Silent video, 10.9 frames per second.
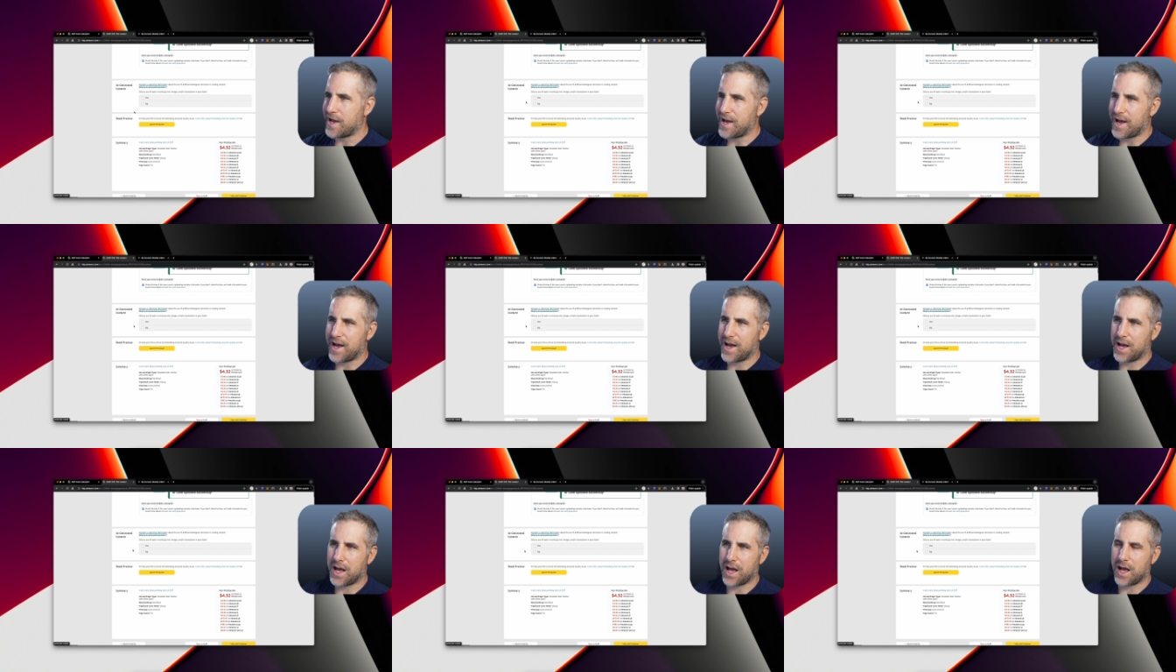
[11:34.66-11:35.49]

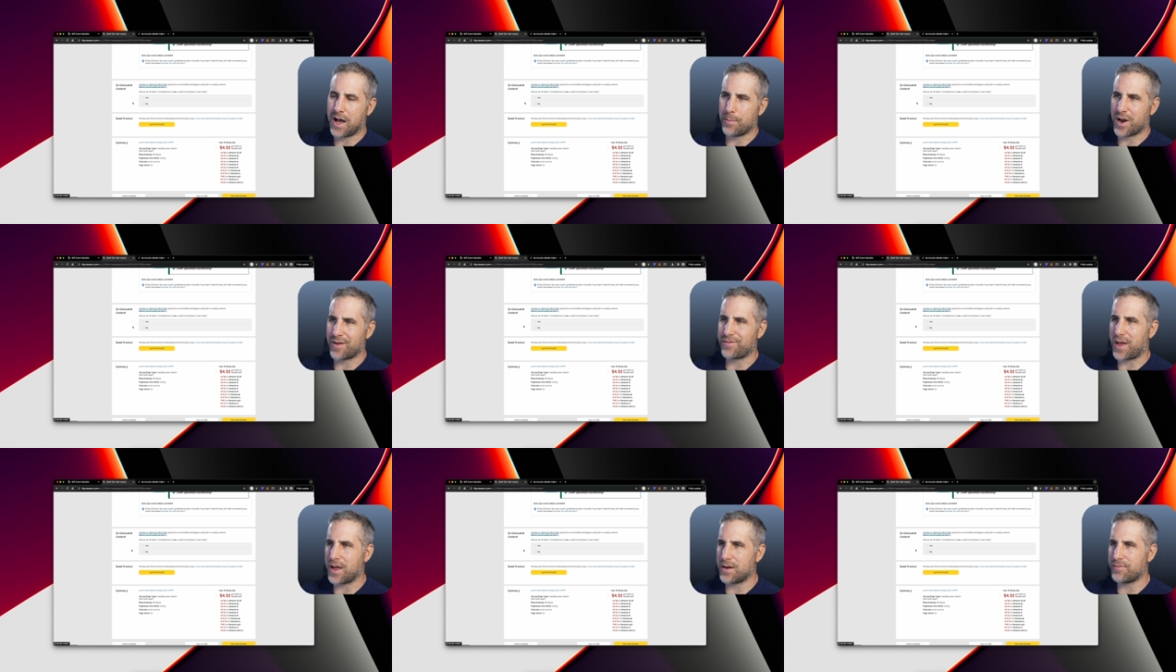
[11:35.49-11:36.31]
uh, I'm not a
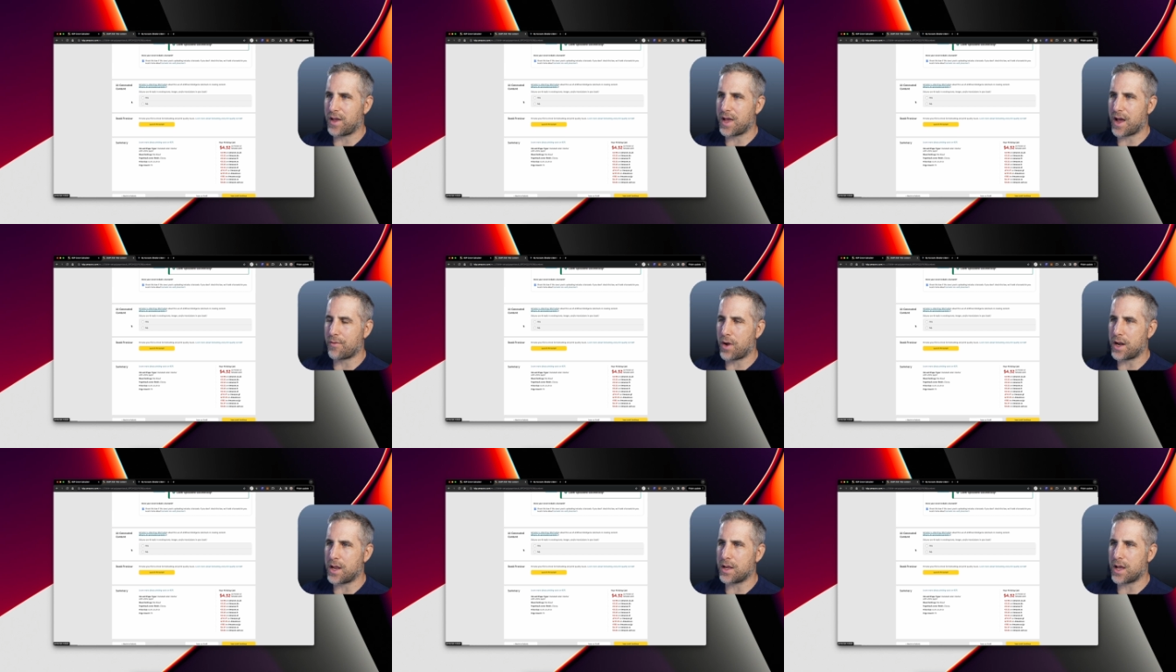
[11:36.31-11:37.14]
fan of AI
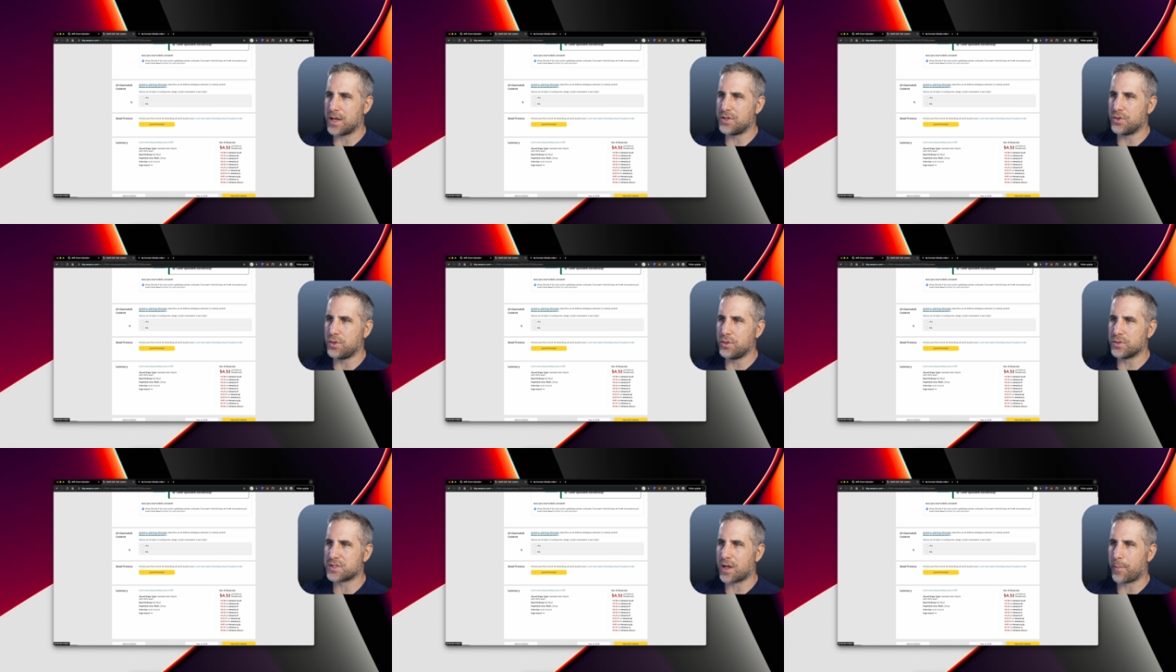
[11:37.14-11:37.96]
writing. I do
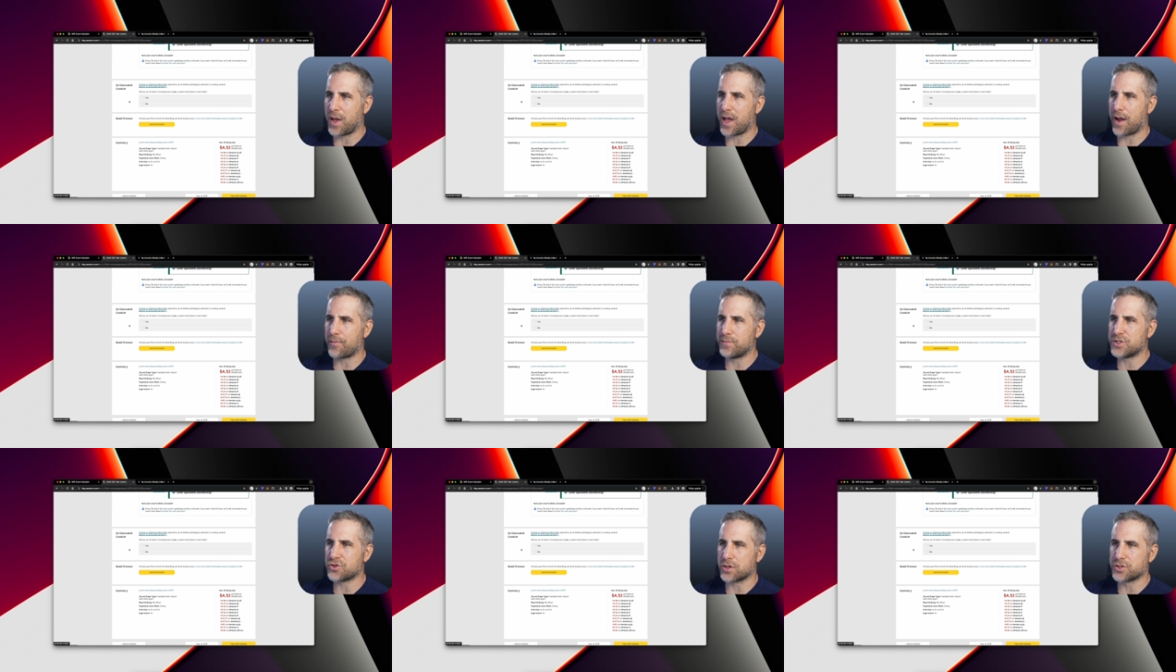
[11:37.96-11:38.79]
use some AI
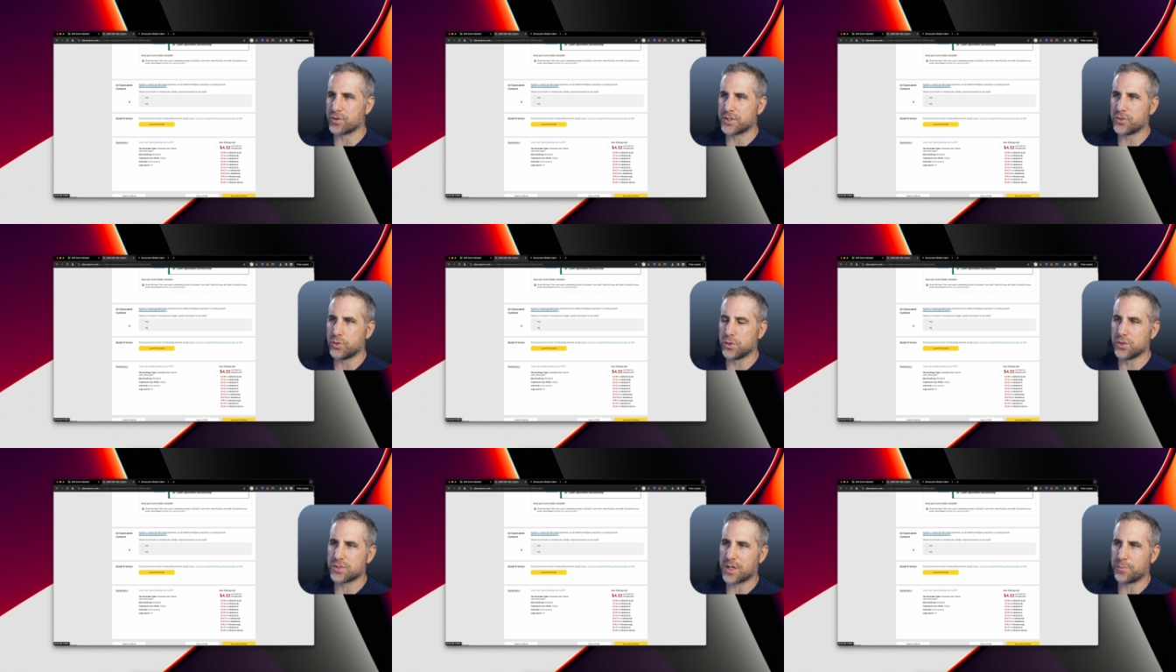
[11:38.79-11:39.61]
structuring
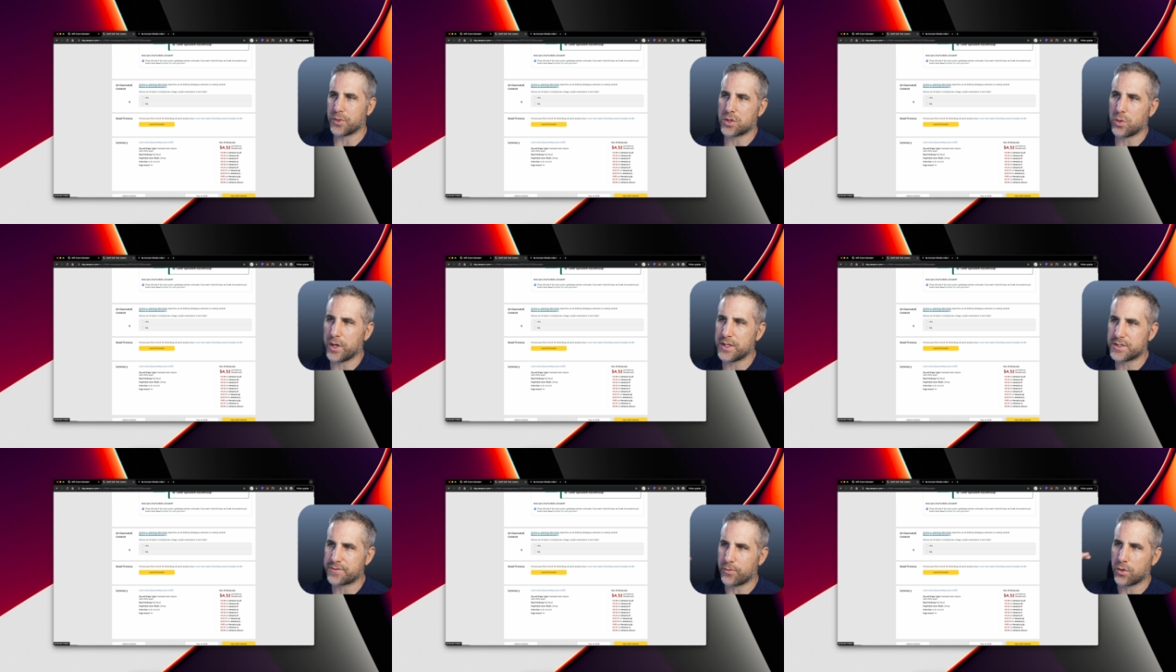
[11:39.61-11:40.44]
tools like
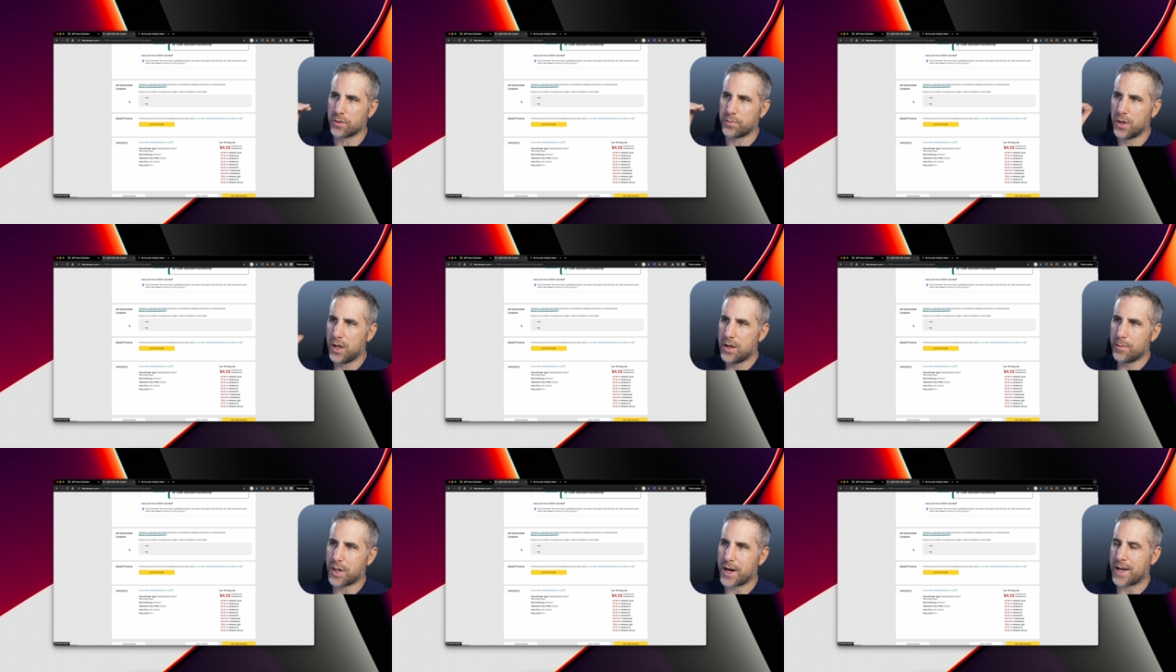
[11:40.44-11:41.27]
BookWiz for
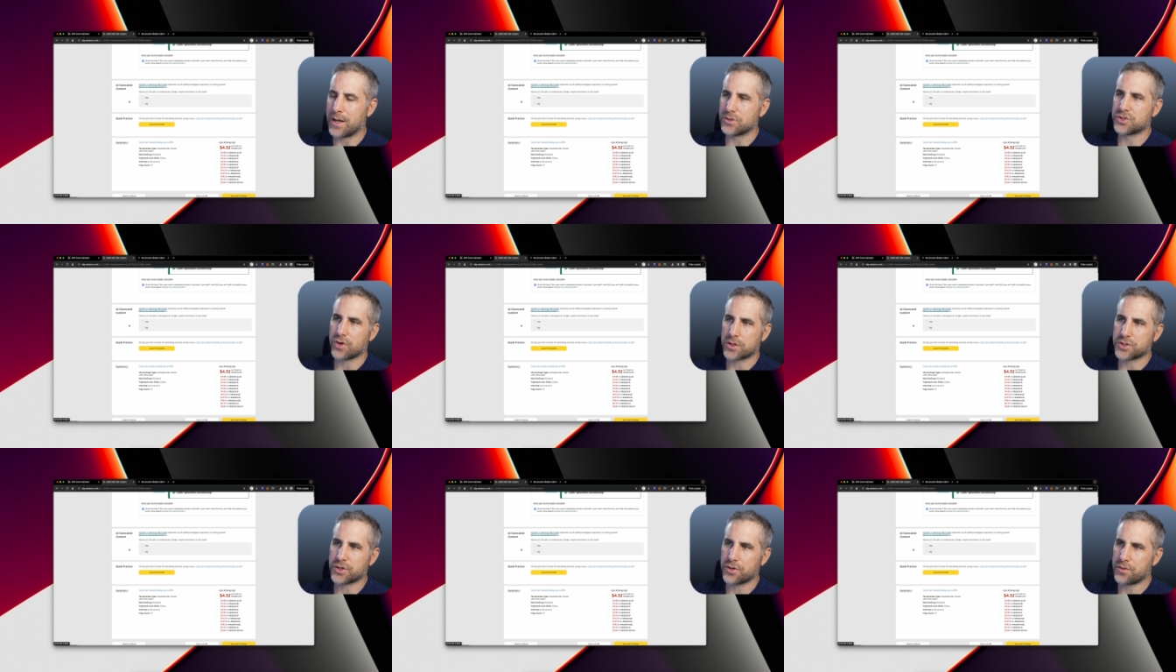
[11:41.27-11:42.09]
plotting out
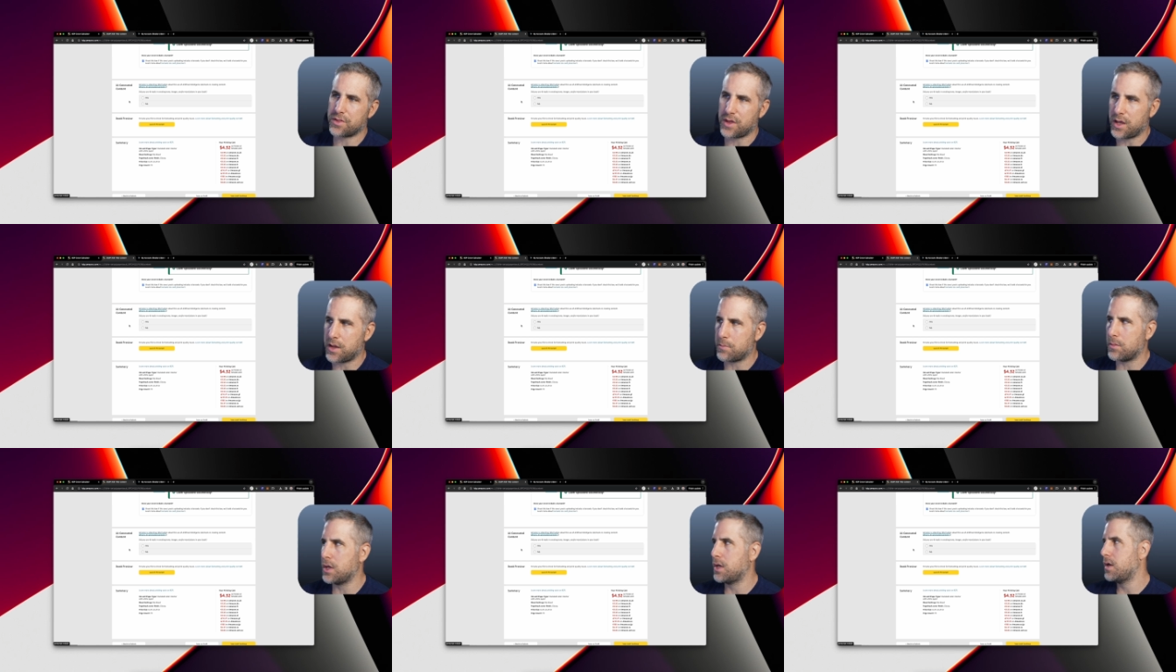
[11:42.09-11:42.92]
structure,
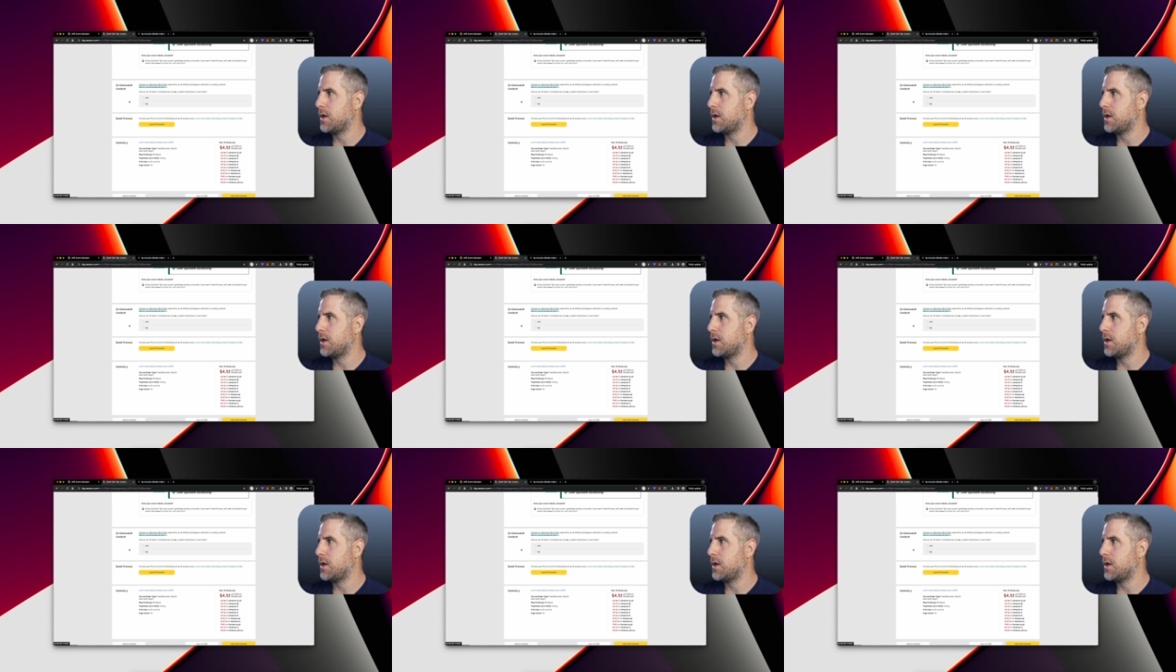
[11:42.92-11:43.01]
theme,